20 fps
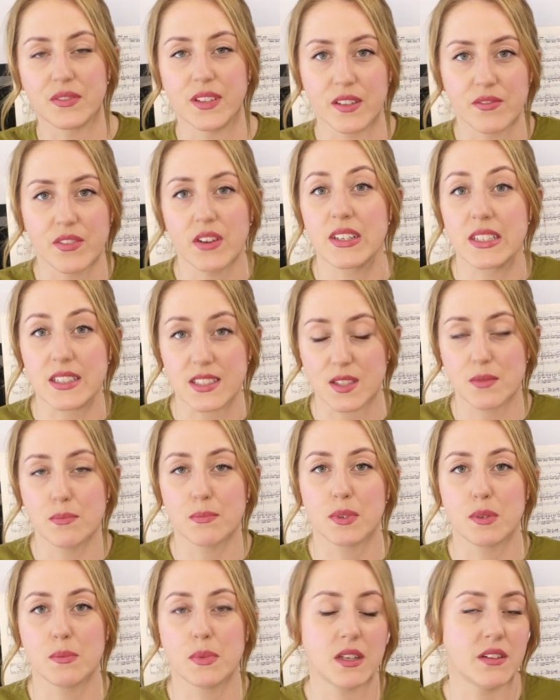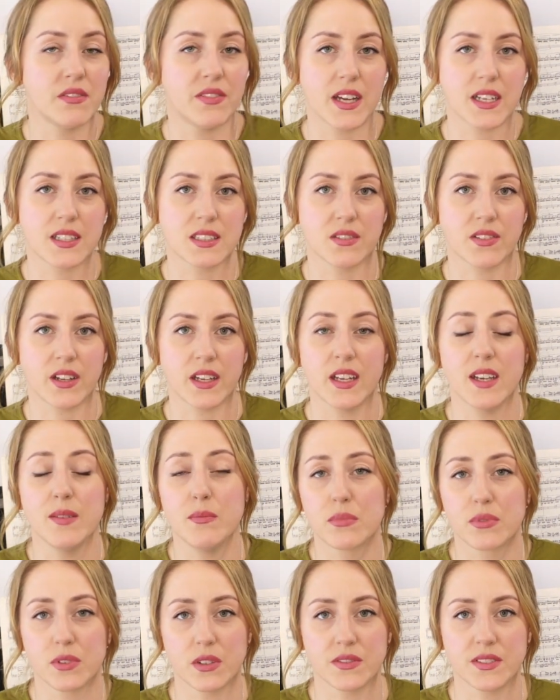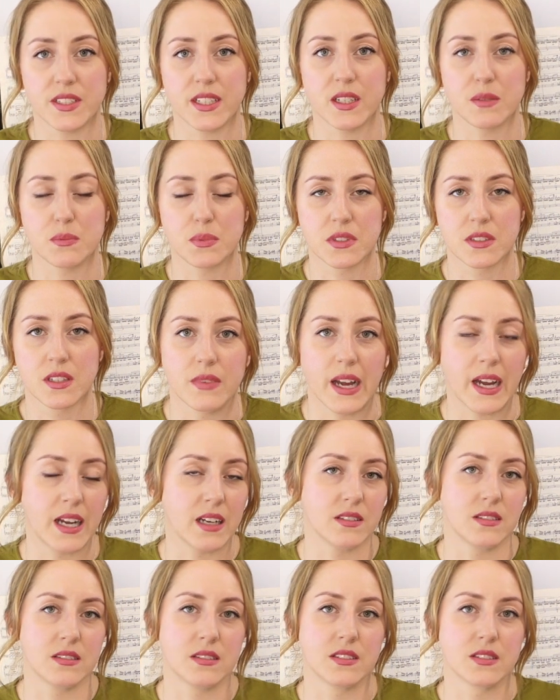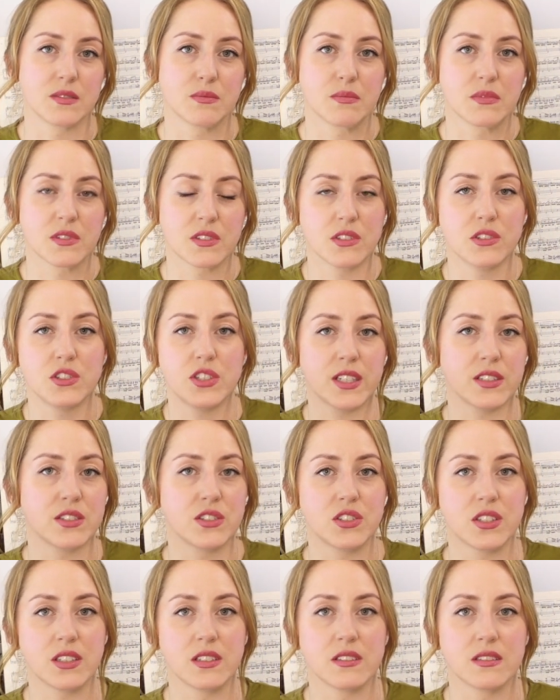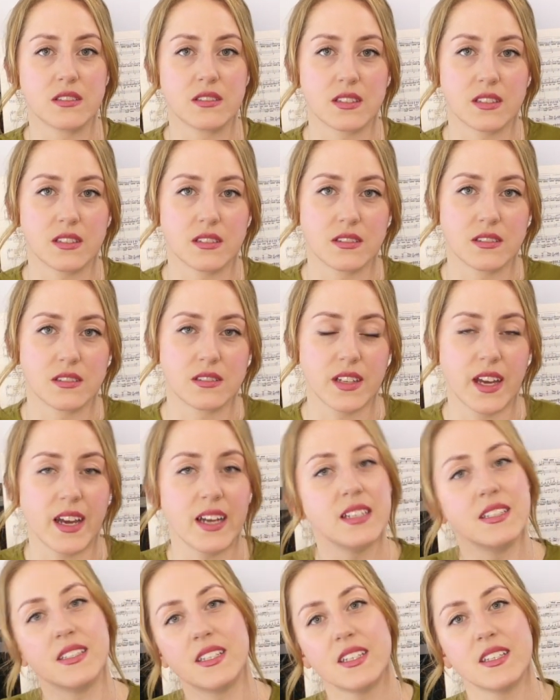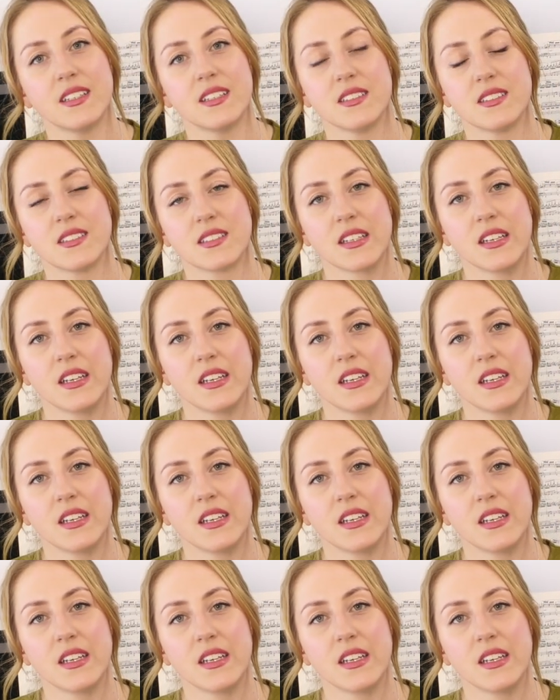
like very simple but effective like improv tips and suggestions and ideas,